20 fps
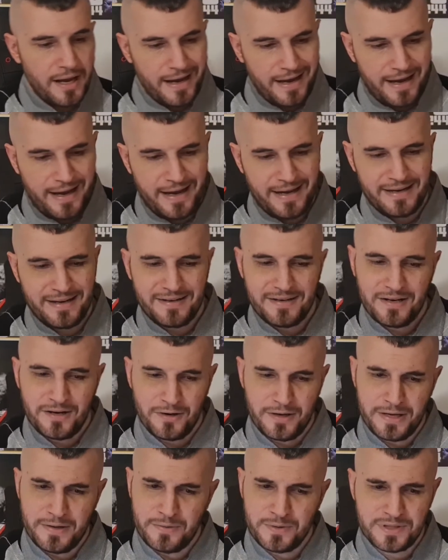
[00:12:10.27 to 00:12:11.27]
And you know,
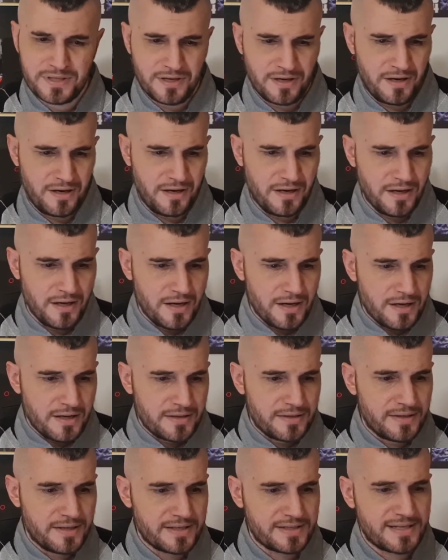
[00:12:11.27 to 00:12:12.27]
he was
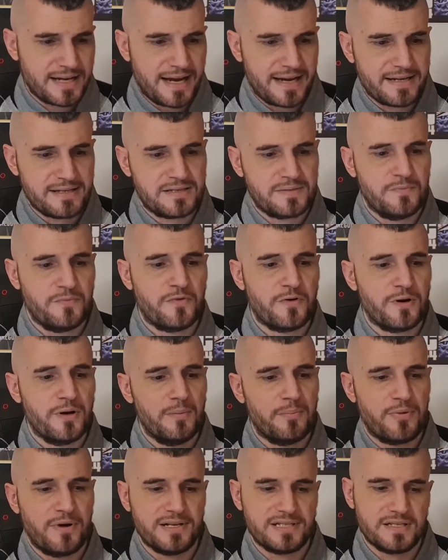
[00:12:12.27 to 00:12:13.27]
this guy is real
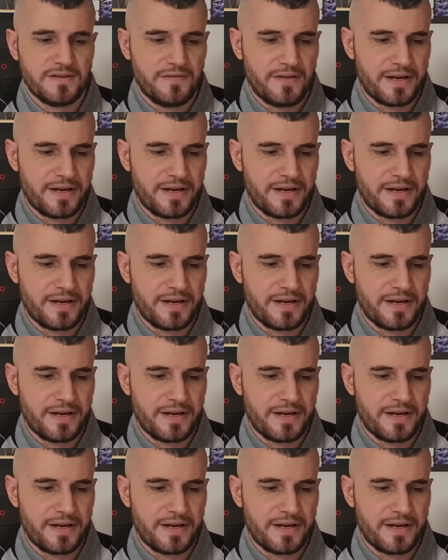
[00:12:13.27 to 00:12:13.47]
impressive.